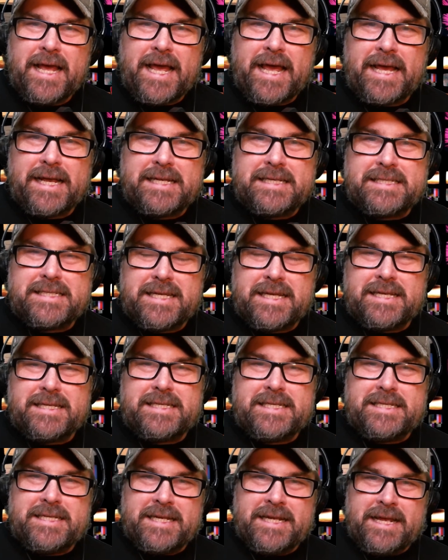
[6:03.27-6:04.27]

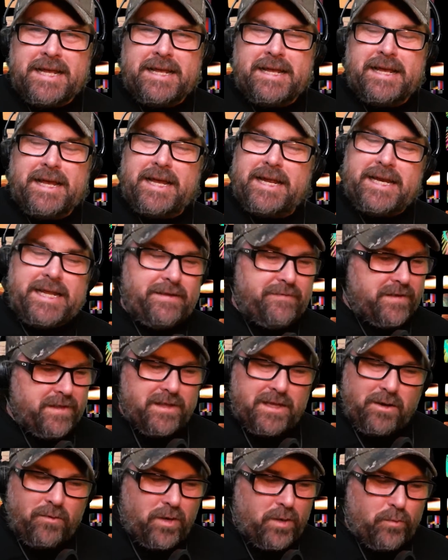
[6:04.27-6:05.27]
exist. And
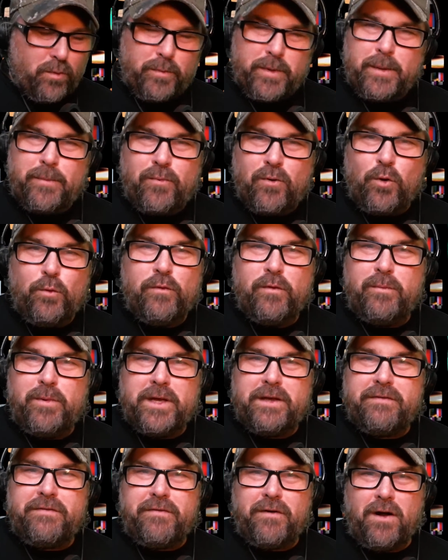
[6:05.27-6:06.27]
even though it will be
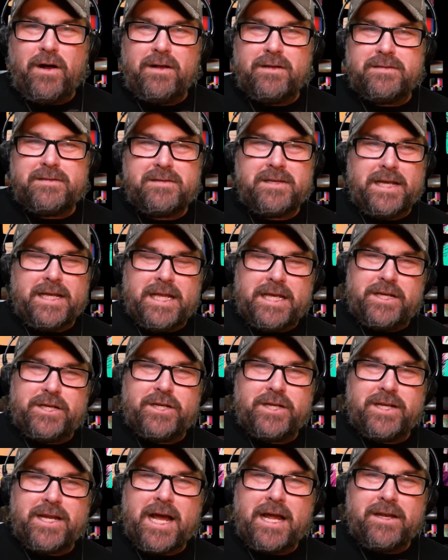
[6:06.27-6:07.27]
provably false and they
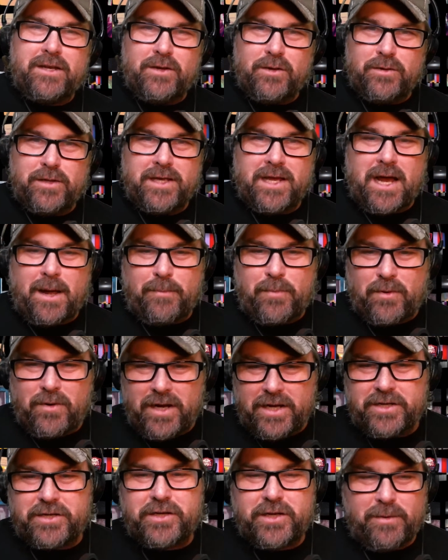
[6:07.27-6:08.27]
should not do the
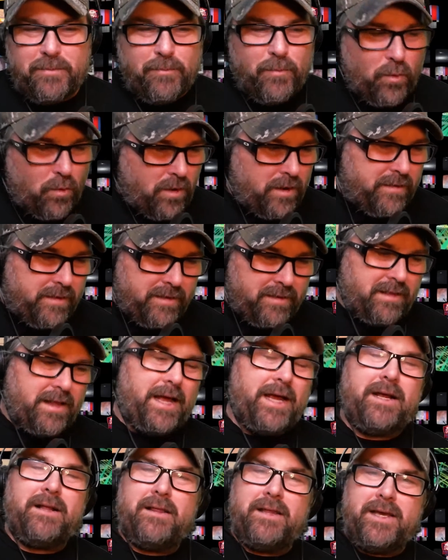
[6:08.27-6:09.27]
operation, more than
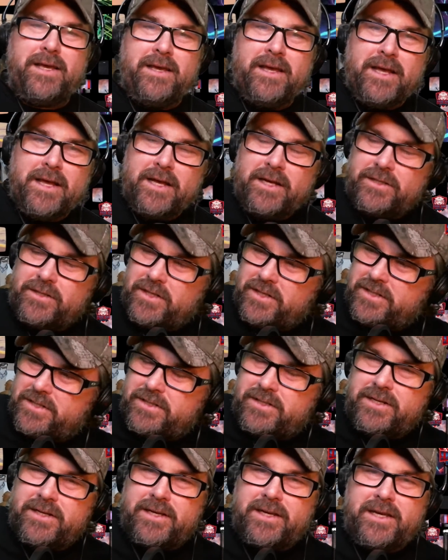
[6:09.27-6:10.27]
likely
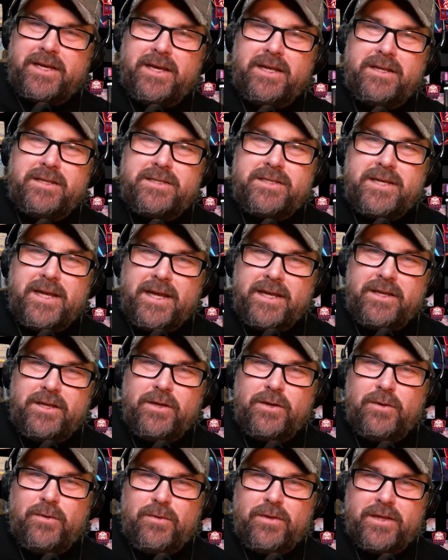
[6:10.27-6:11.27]
just to
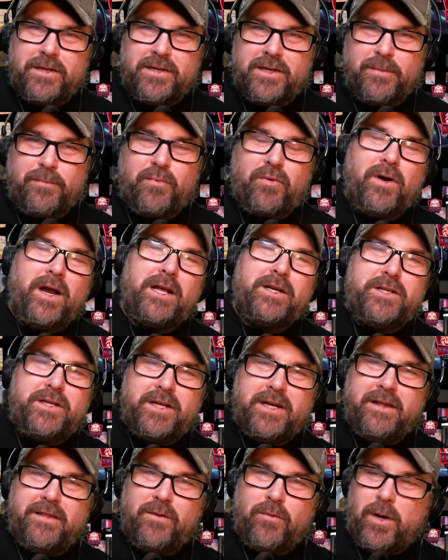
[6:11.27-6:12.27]
continue the
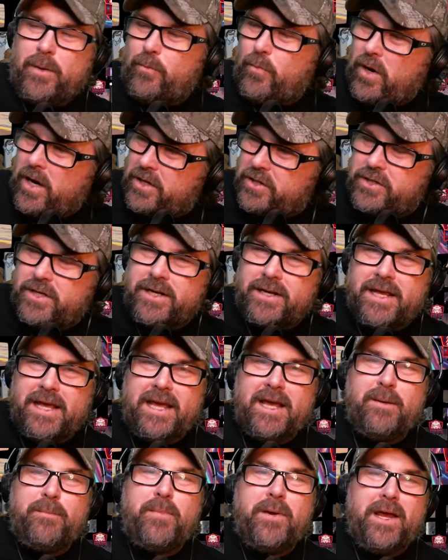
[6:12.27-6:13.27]
depression and the repression
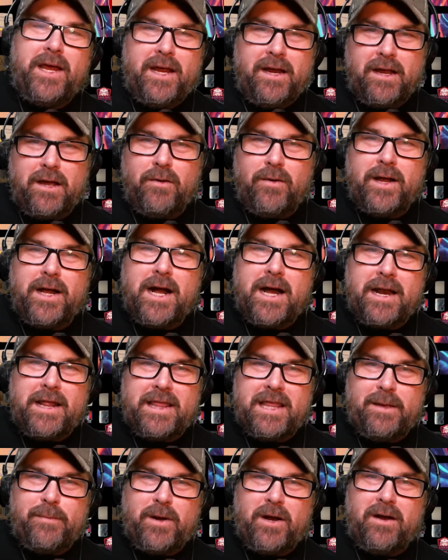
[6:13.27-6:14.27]
campaign going on in
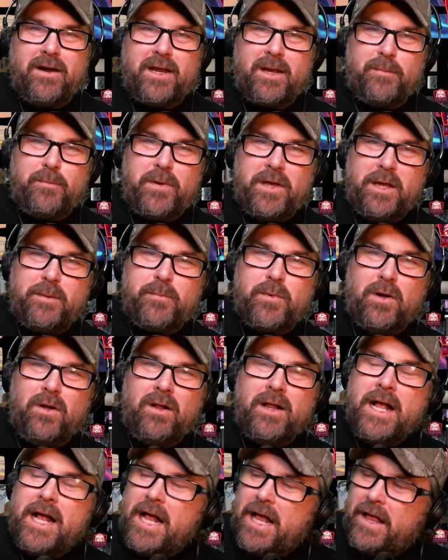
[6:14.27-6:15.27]
the American people,